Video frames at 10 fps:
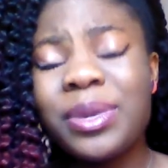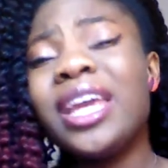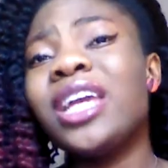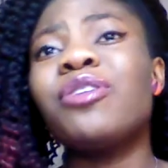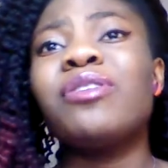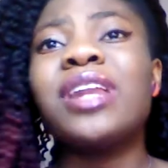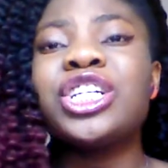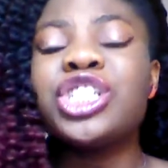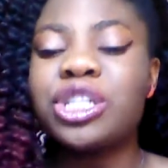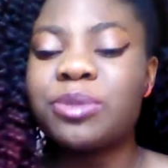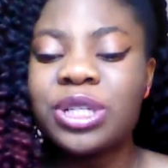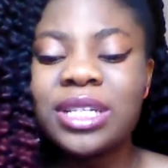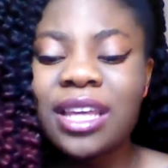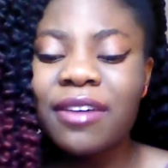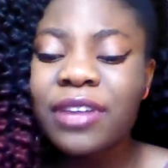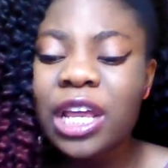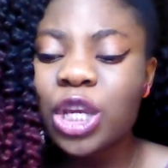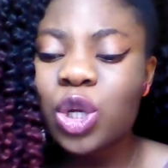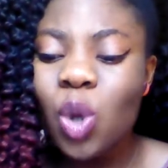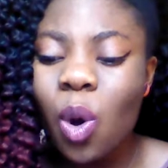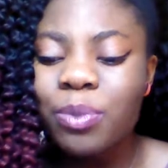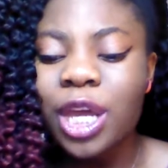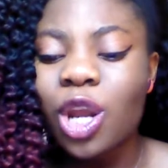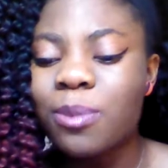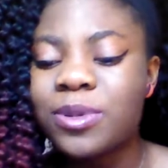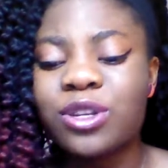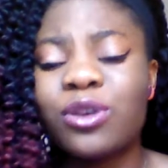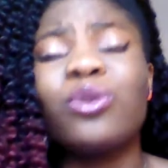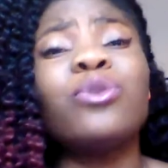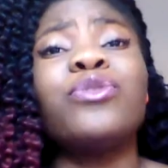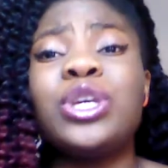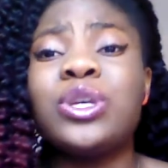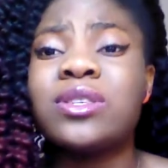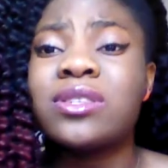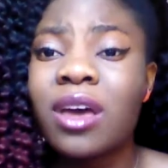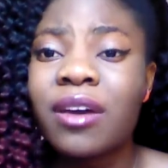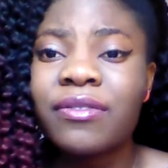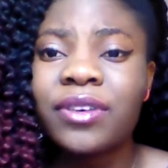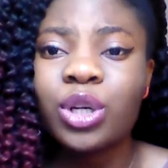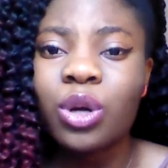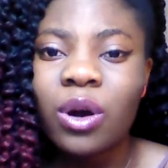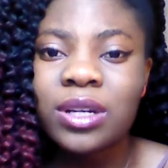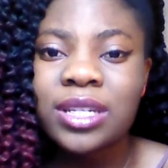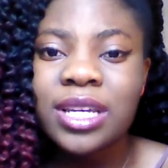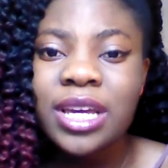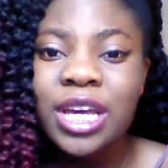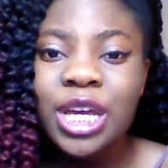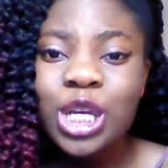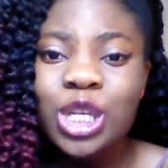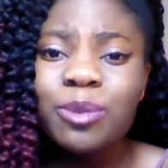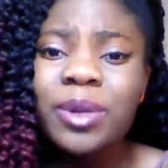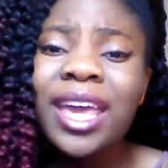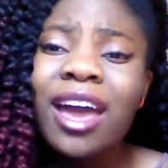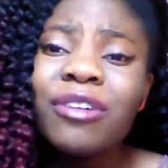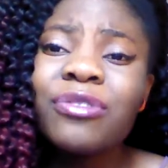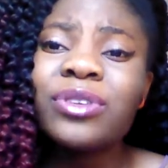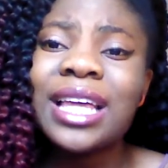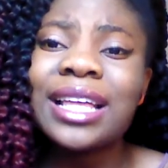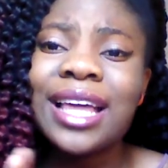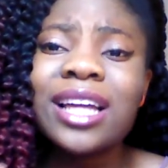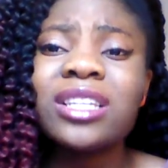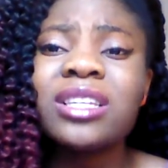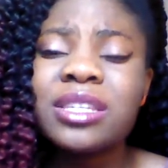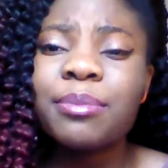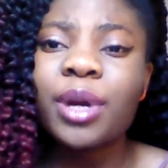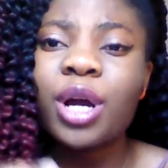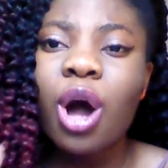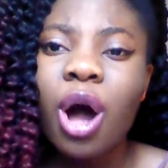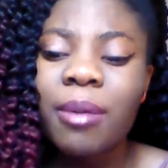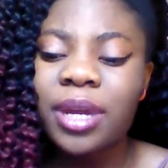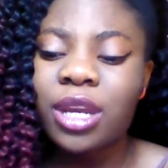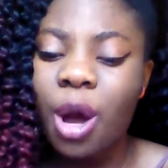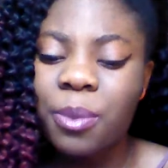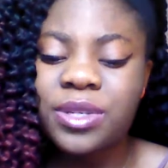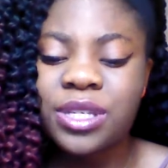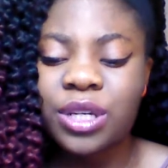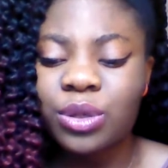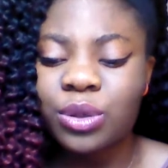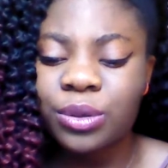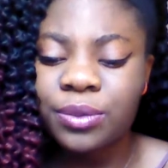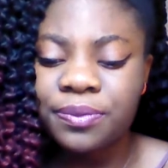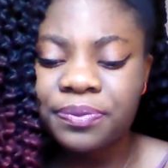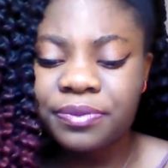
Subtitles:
Being in a relationship should definitely not be an obstacle for you serving God. So be careful that that doesn't become an obstacle.